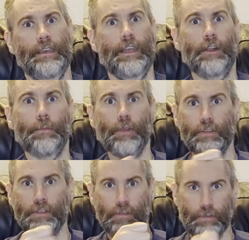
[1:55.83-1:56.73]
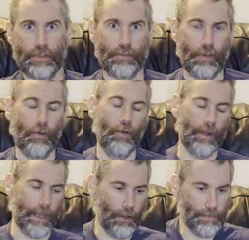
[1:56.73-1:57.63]
interpersonal struggle,
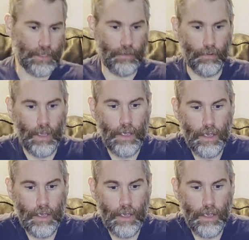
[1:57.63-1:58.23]
and it helps you